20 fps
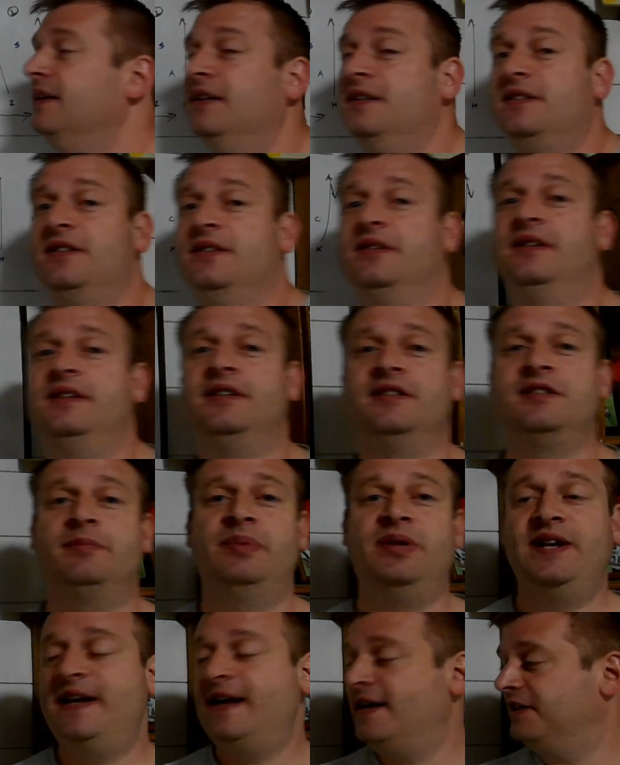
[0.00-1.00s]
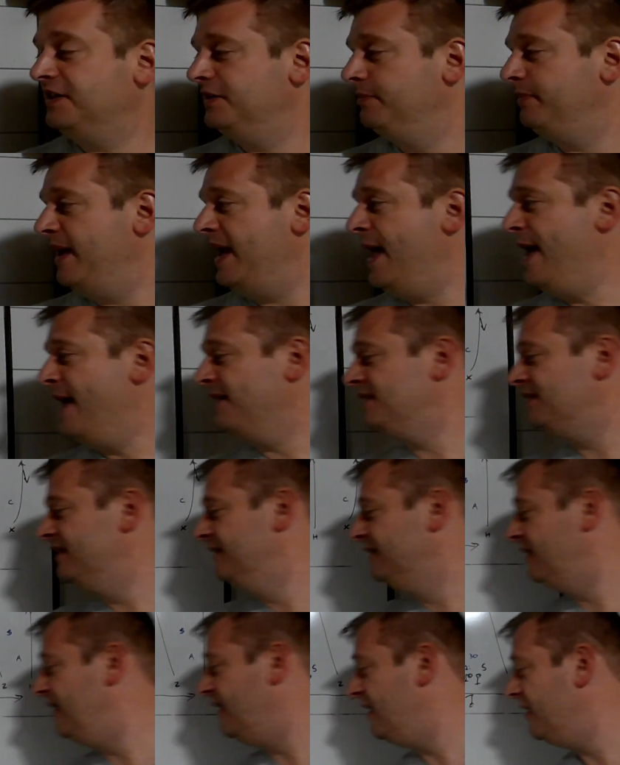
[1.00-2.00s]
So there's play action pass
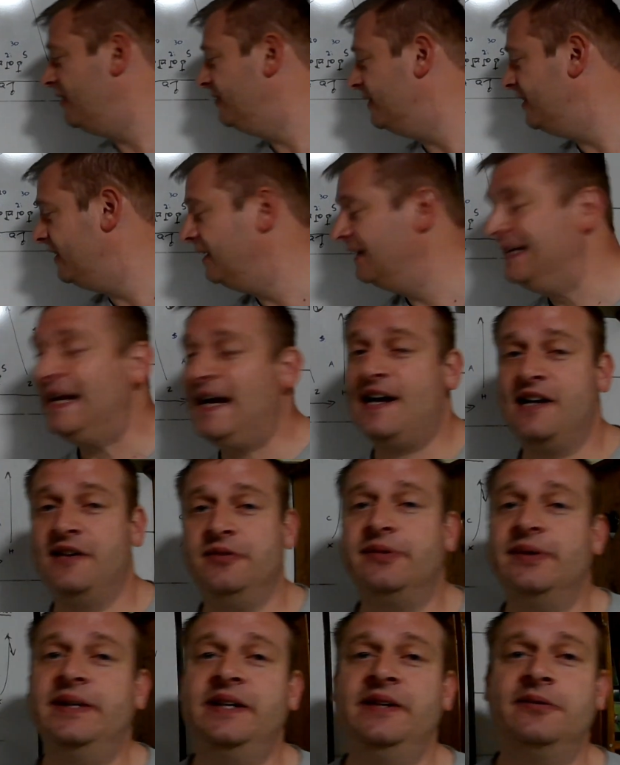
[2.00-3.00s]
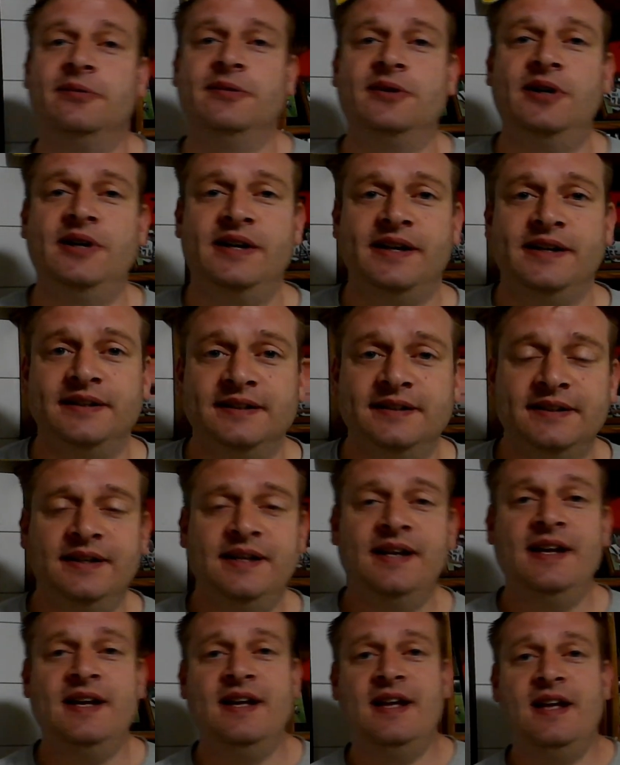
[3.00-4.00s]
off a non-read run,
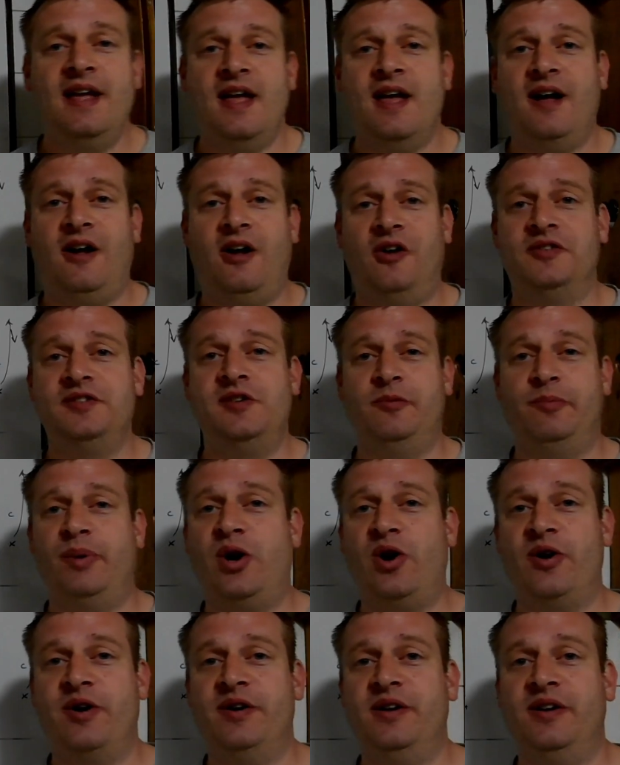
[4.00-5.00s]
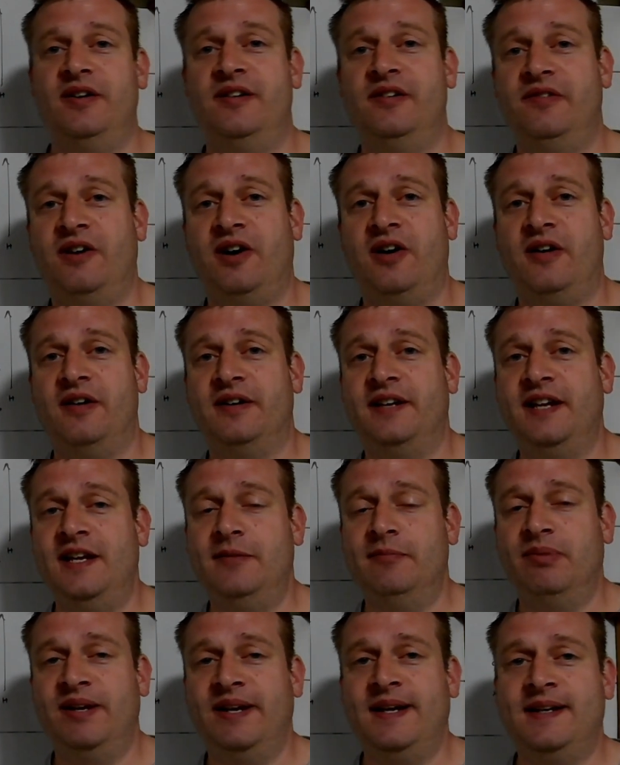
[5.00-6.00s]
also part of our game
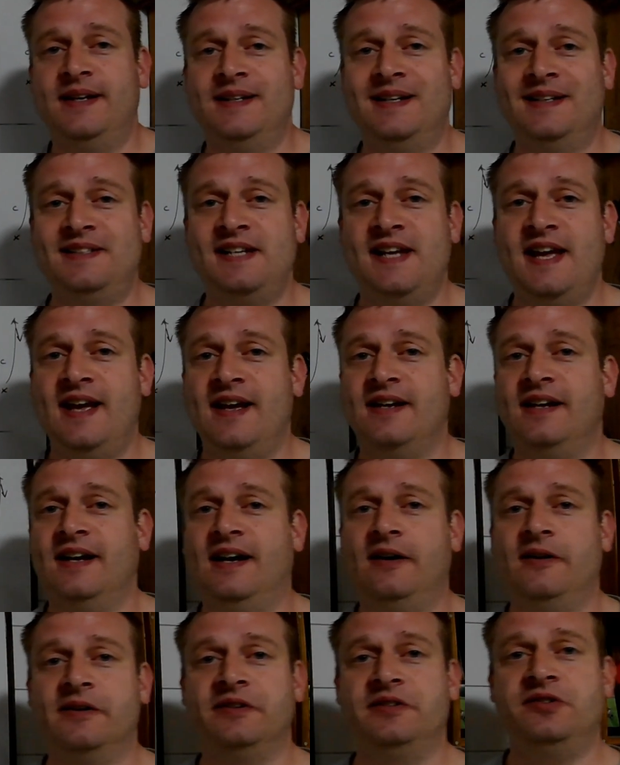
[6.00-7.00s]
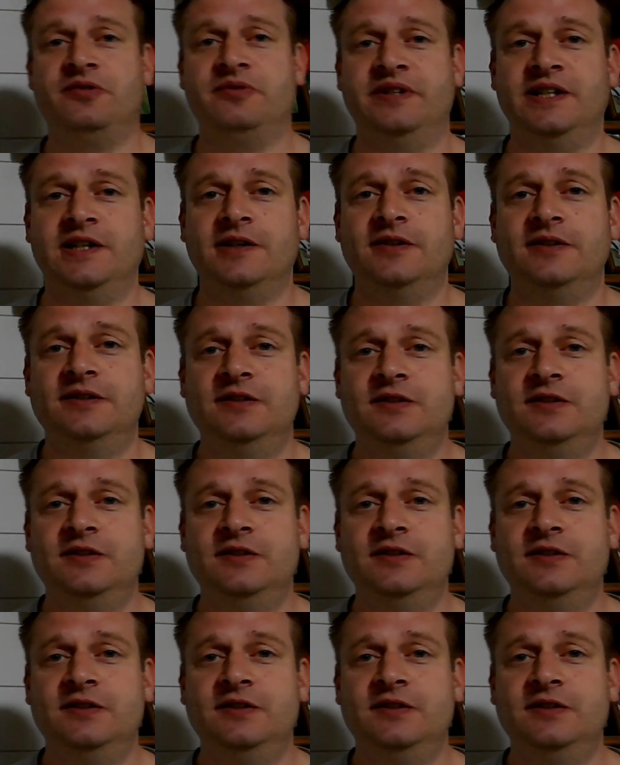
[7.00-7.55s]
plan and attack out of trio.